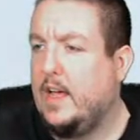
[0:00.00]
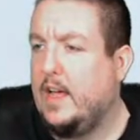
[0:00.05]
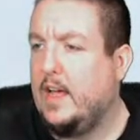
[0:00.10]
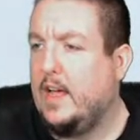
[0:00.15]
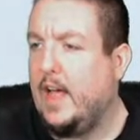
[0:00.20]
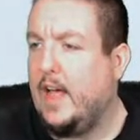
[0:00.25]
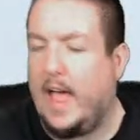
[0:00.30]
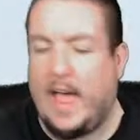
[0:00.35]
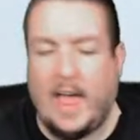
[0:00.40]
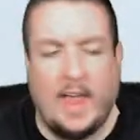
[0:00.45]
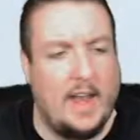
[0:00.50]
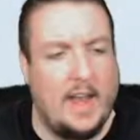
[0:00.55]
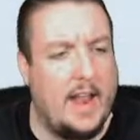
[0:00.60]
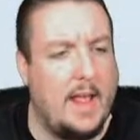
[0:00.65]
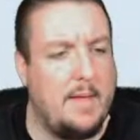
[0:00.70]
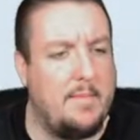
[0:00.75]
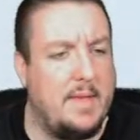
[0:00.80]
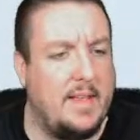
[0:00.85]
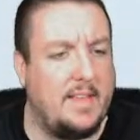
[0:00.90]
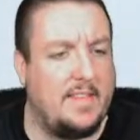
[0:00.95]
How did I
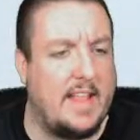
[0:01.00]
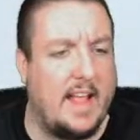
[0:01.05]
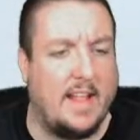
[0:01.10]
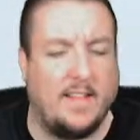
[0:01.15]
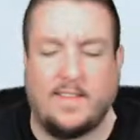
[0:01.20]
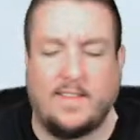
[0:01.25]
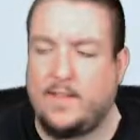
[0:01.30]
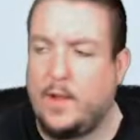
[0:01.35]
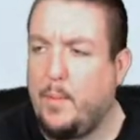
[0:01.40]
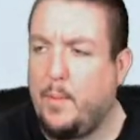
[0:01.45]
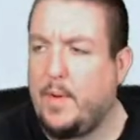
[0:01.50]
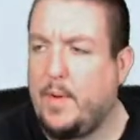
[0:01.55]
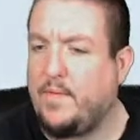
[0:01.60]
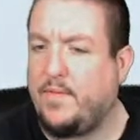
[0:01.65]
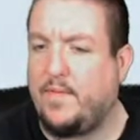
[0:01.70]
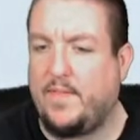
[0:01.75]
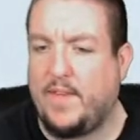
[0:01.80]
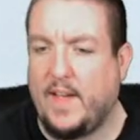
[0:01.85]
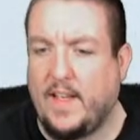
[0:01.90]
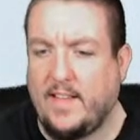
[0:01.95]
miss that? Stupid
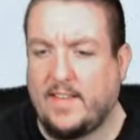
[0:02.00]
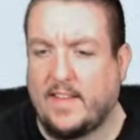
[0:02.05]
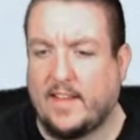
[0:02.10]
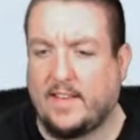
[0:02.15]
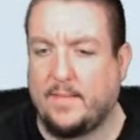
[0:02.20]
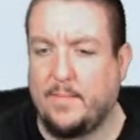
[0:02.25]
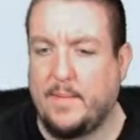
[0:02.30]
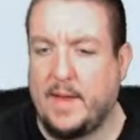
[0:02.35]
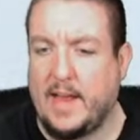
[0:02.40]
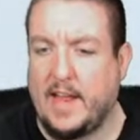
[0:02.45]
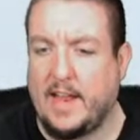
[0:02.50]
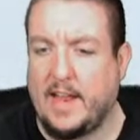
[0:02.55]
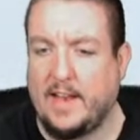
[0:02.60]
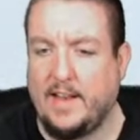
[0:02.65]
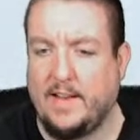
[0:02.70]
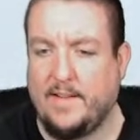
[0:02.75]
physics, man.